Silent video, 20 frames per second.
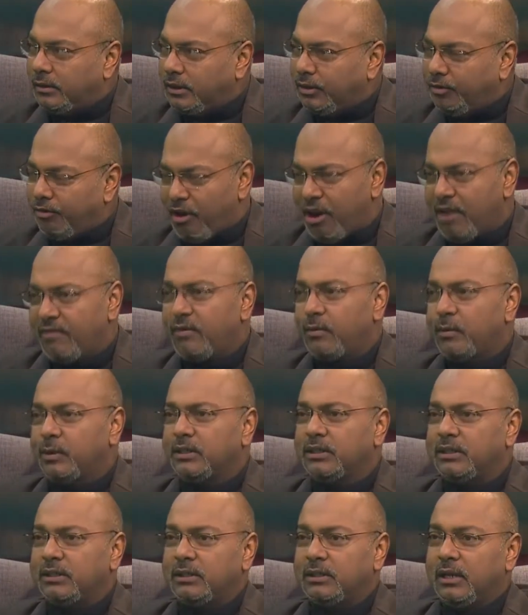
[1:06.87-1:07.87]
driver
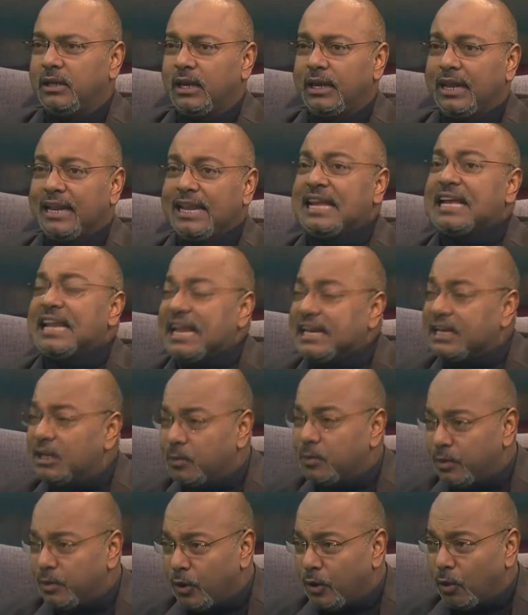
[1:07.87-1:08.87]
was getting connected
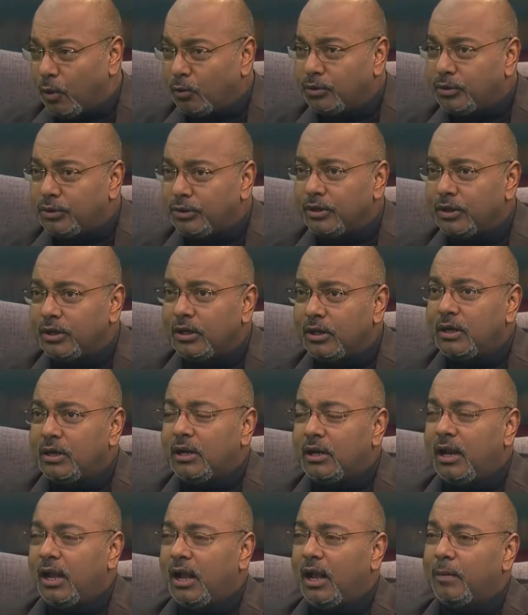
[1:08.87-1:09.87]
with your goals,
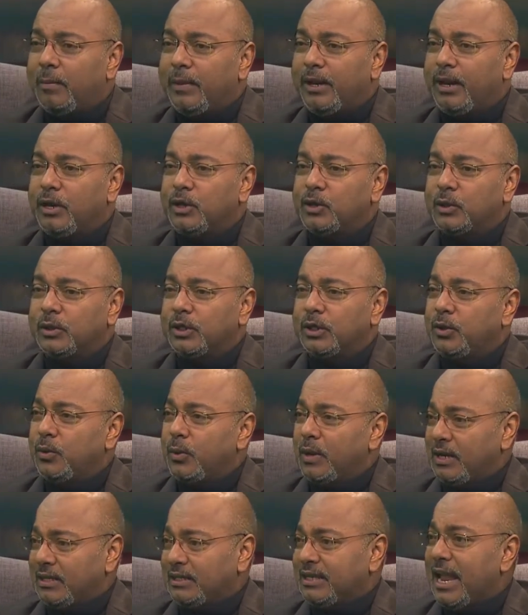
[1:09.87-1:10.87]
making sure that you
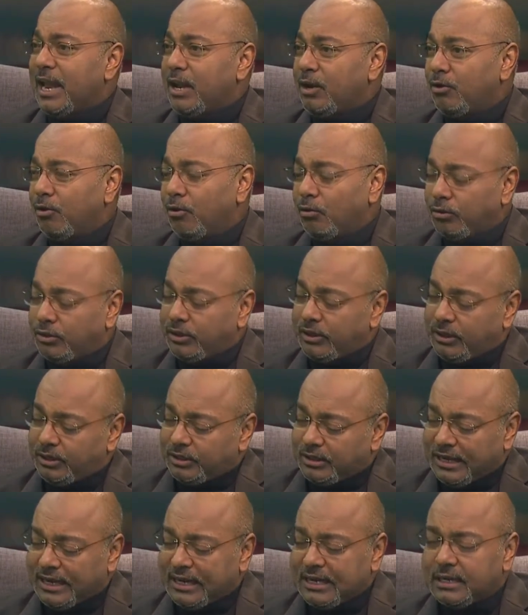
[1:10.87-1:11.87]
understand your goals.
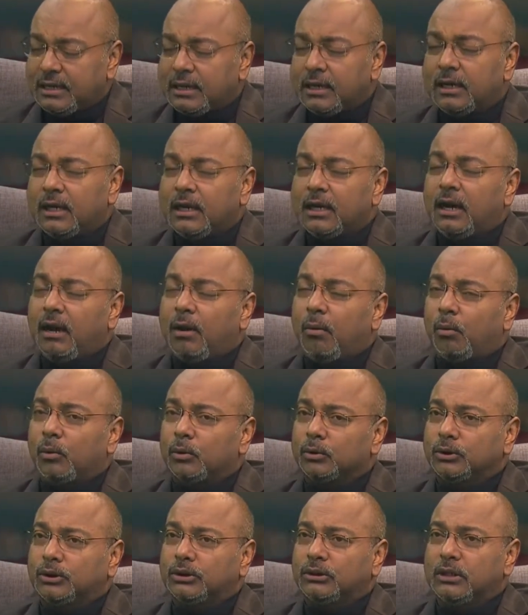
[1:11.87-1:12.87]
Second
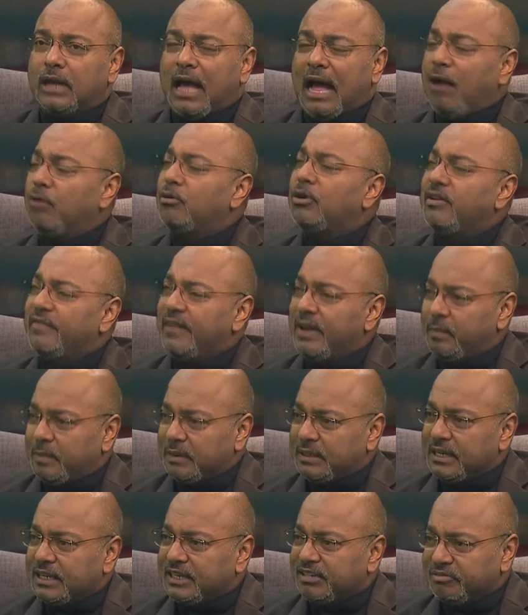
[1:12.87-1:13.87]
was how to develop a
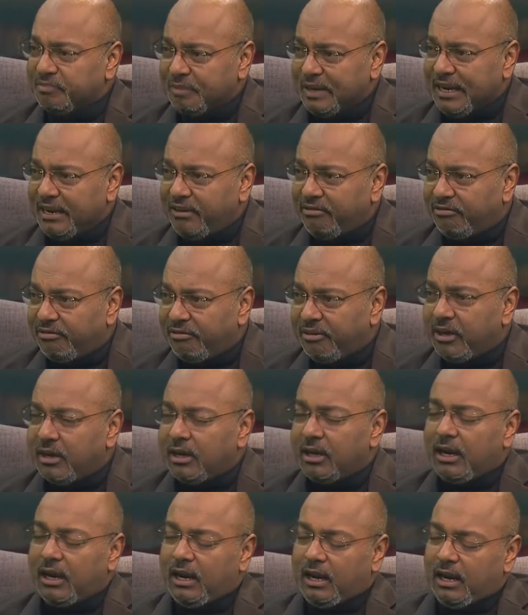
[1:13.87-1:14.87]
sense of belief.
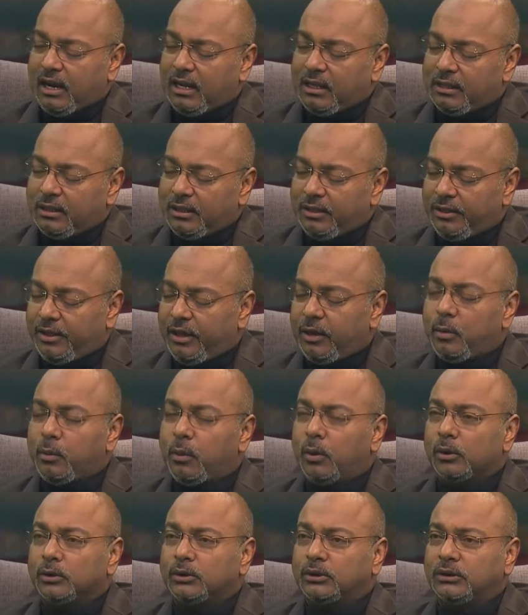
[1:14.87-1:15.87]
The third
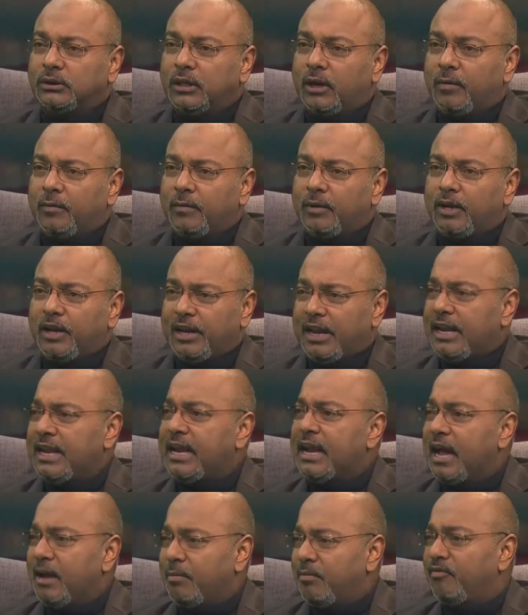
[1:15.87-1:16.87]
was creating
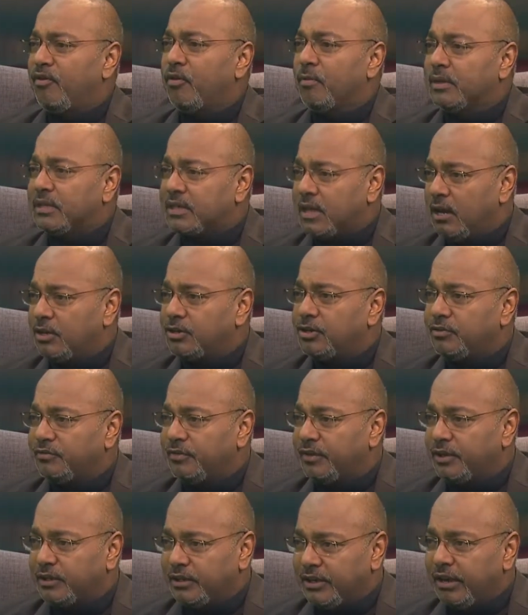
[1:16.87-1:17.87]
a high-performance culture for
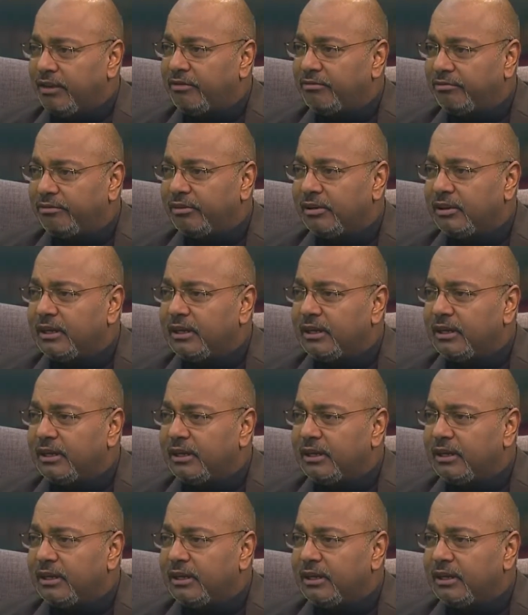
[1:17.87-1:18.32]
yourself.